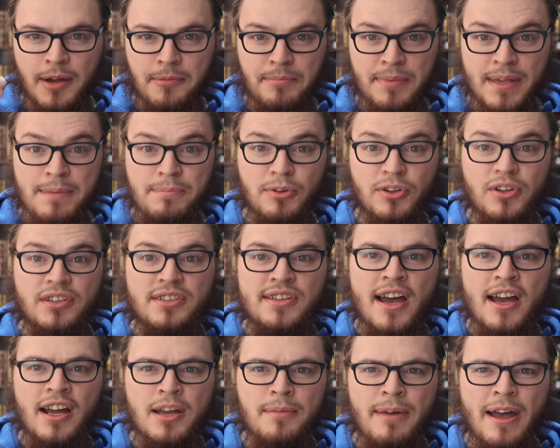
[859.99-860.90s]
people to
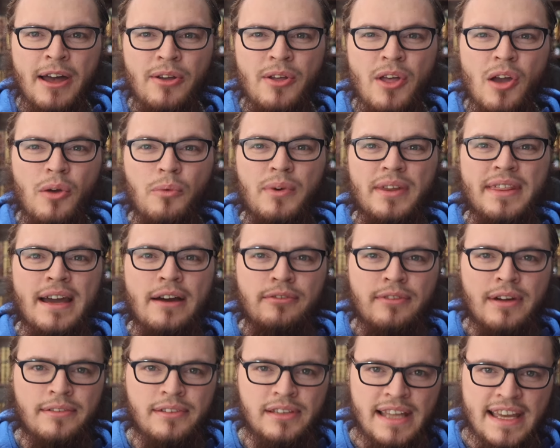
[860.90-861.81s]
talk about
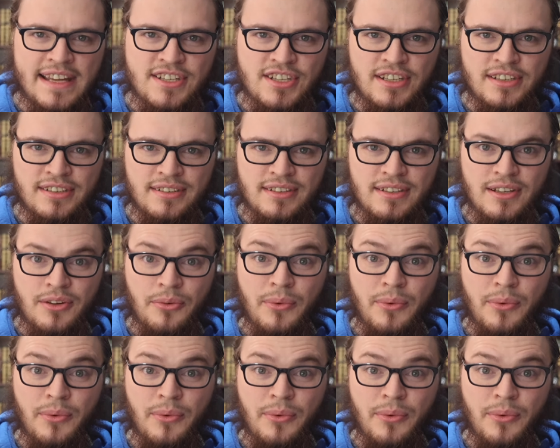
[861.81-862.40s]
without revelation,